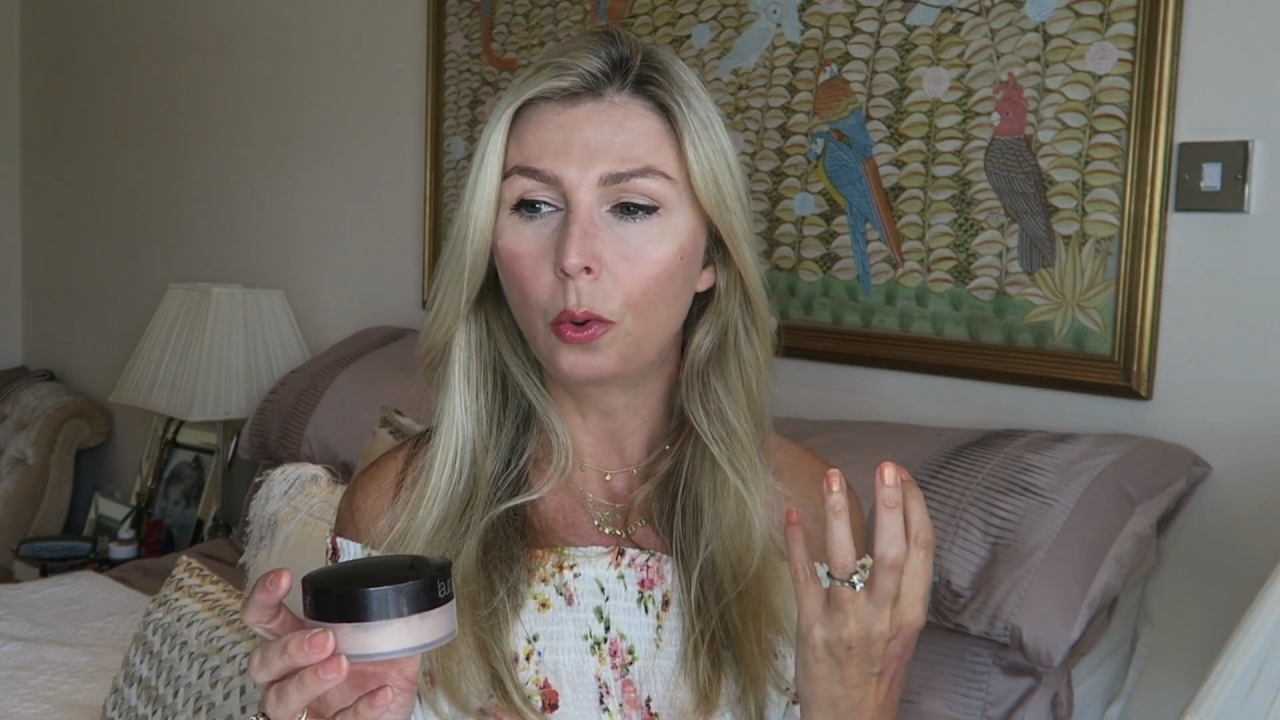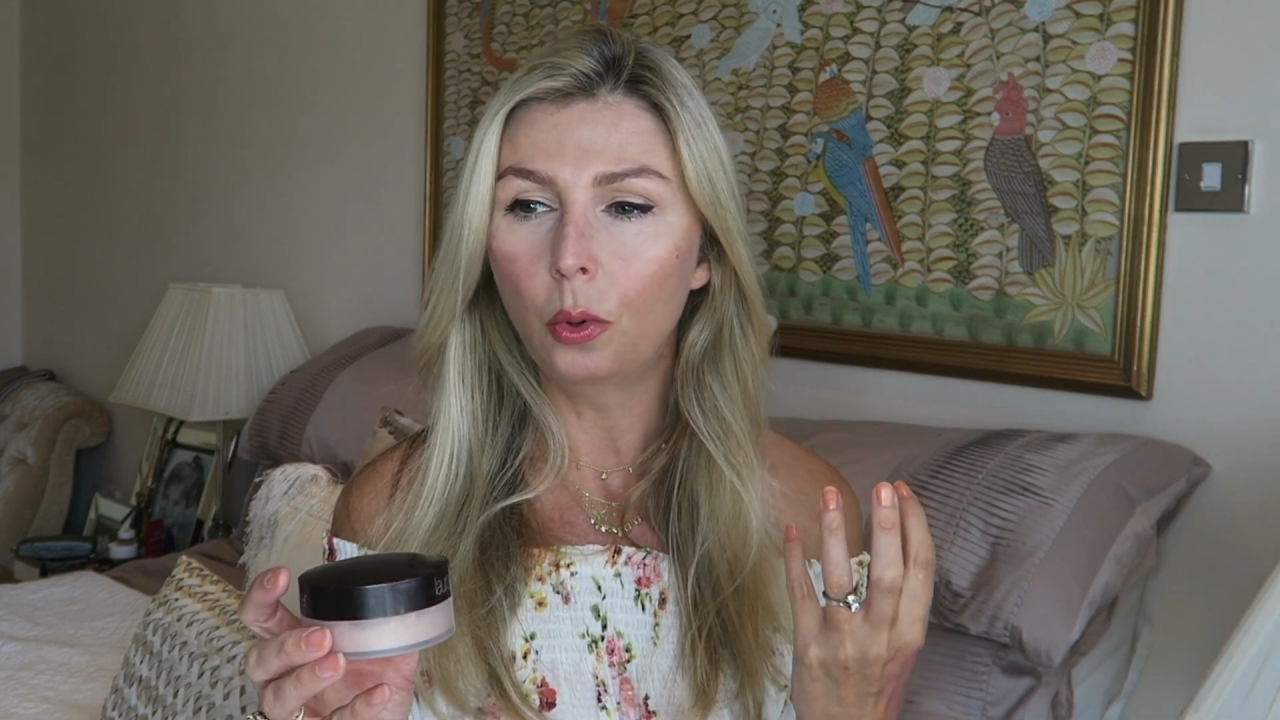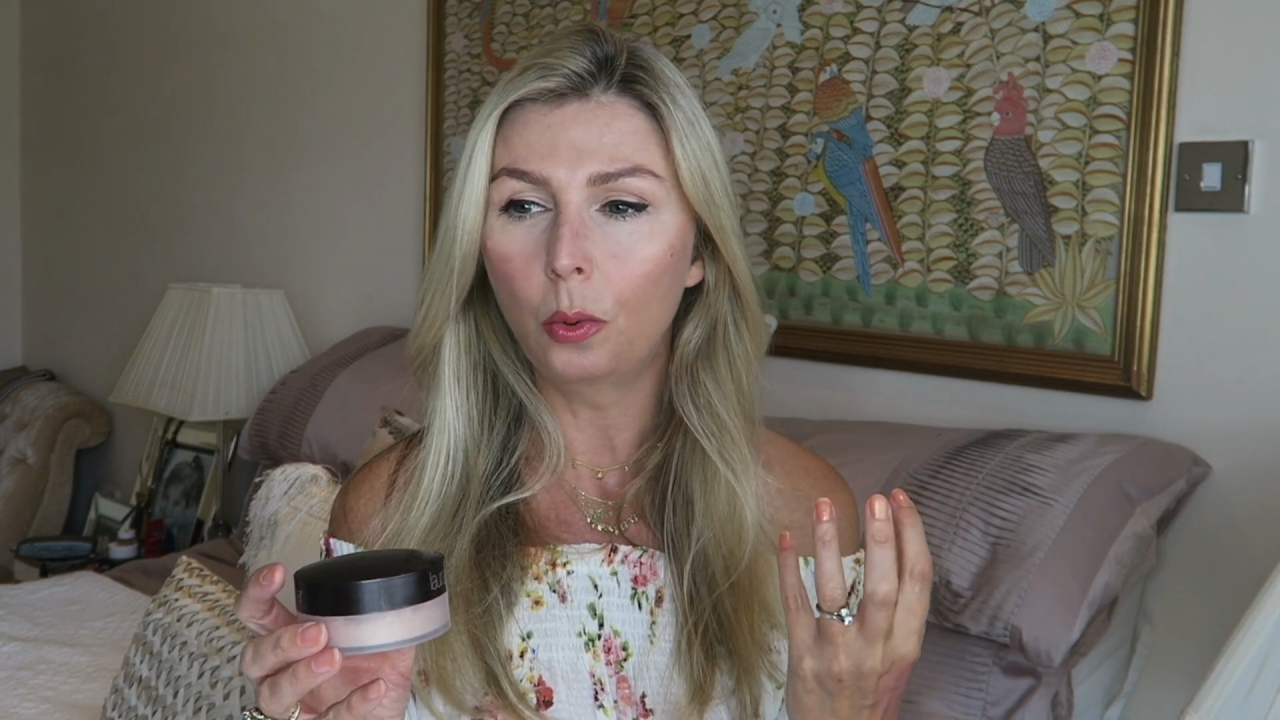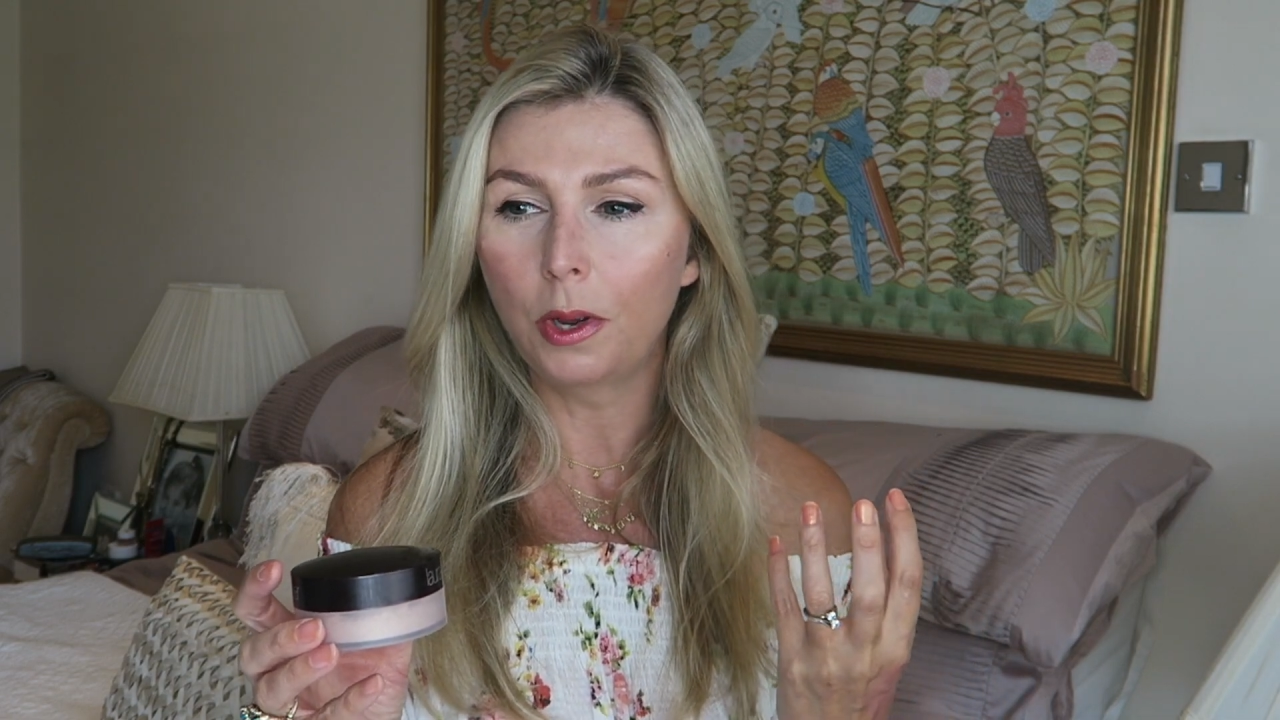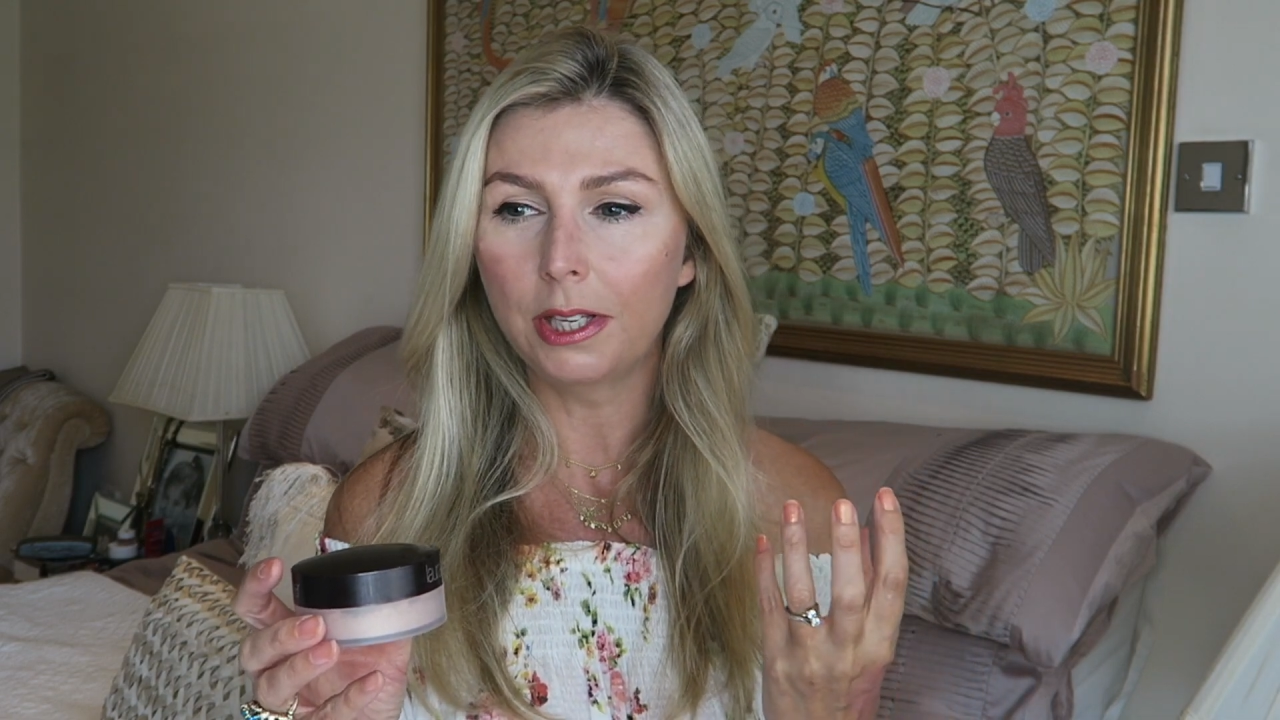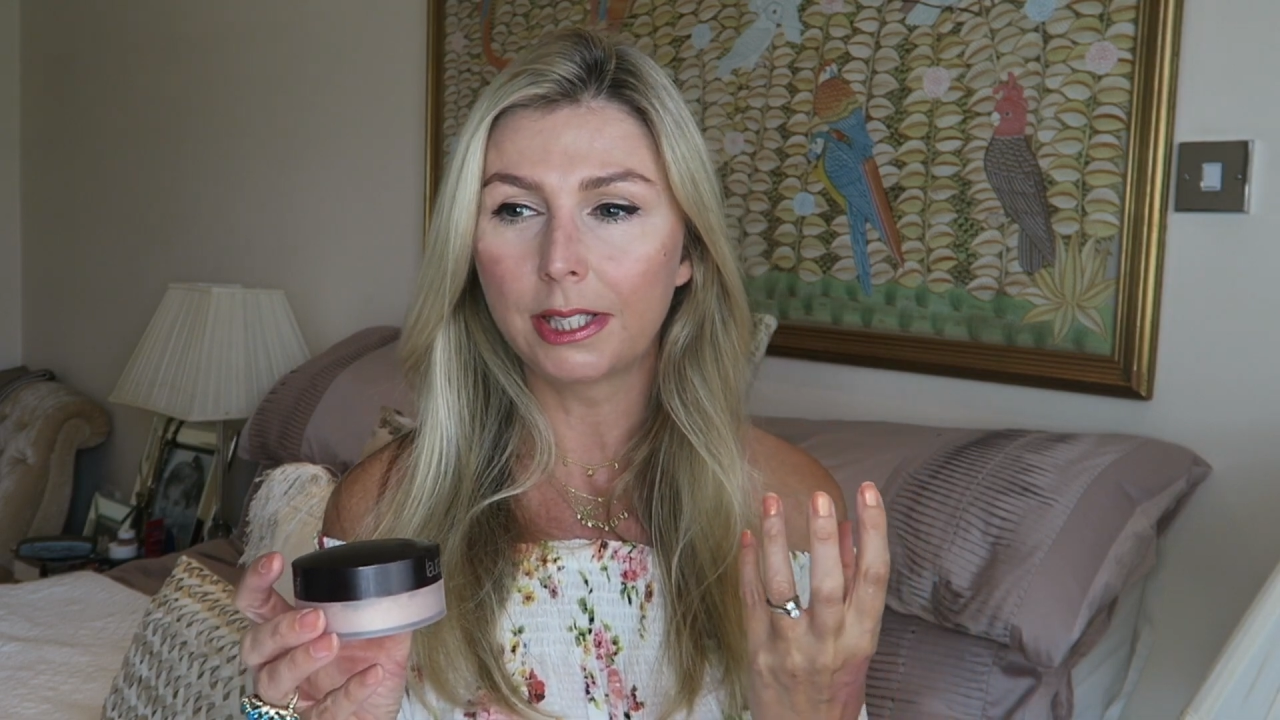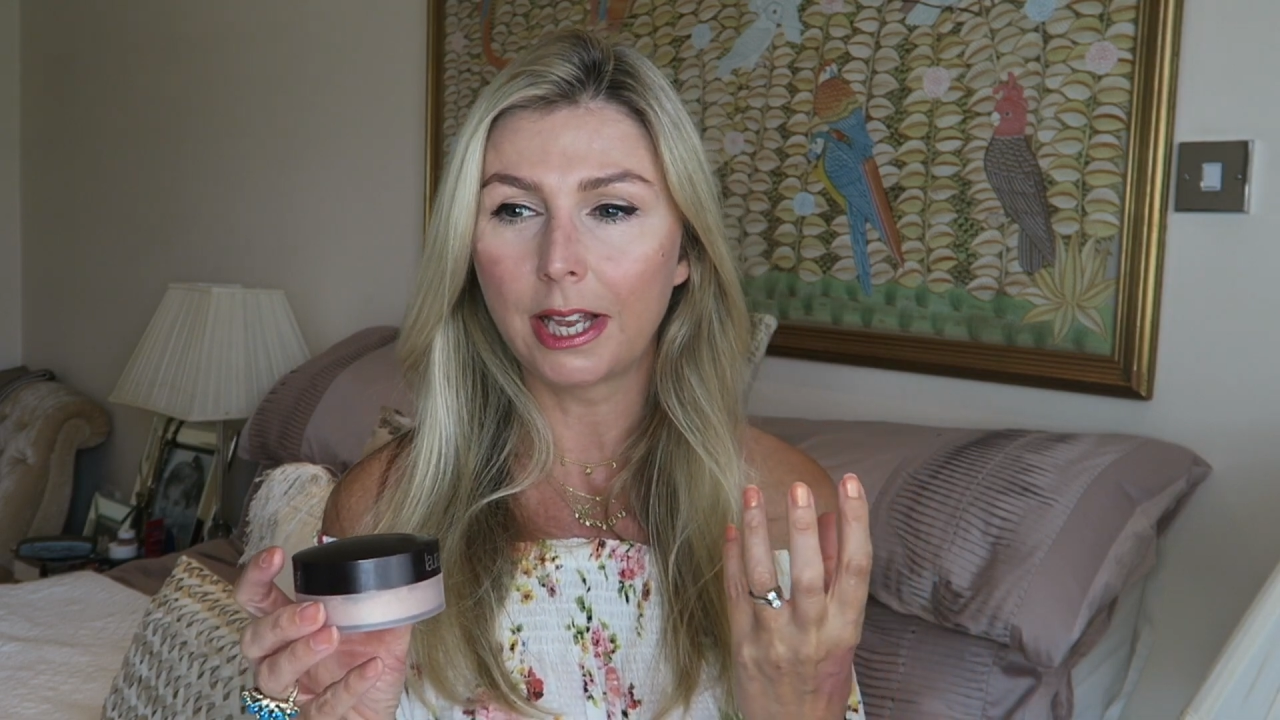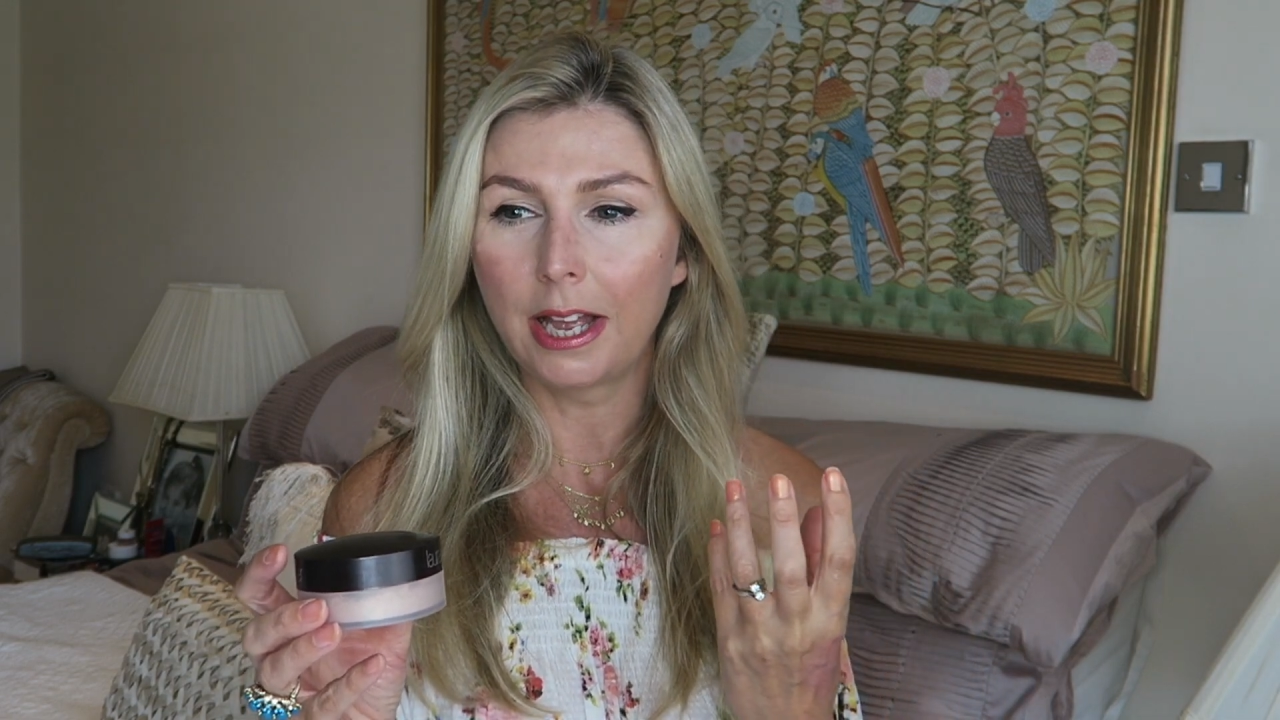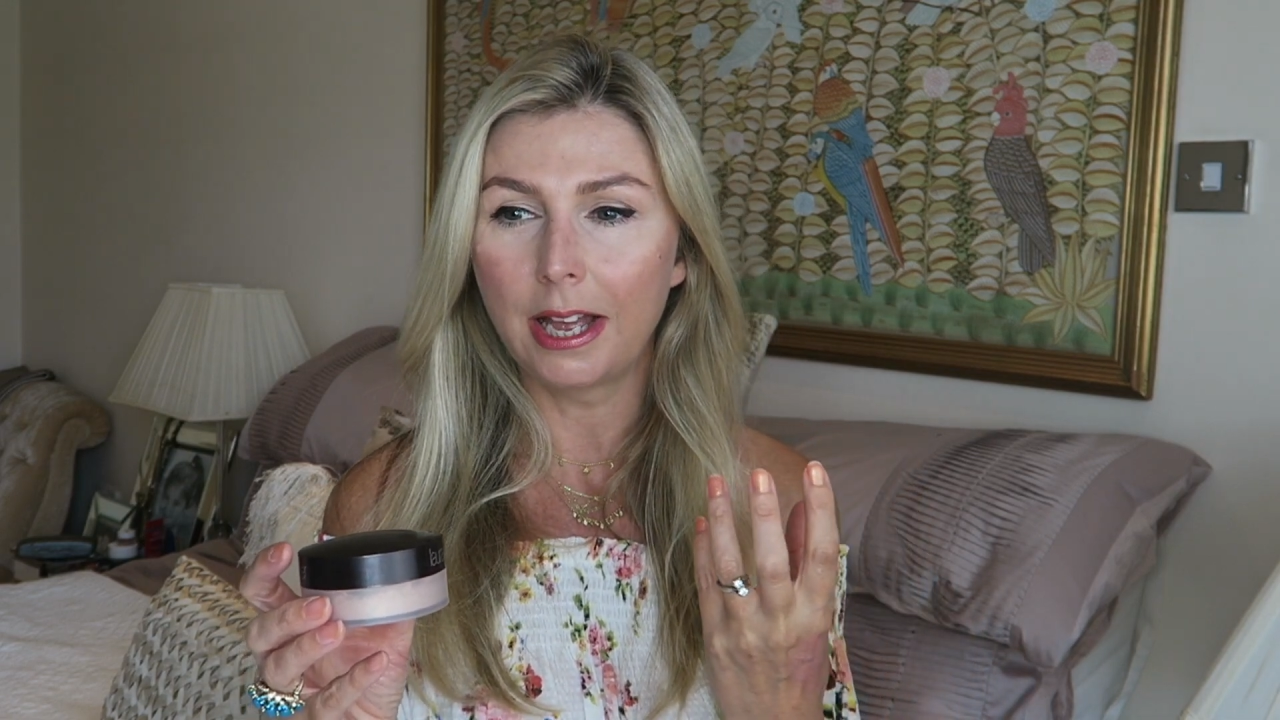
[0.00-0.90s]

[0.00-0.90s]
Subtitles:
always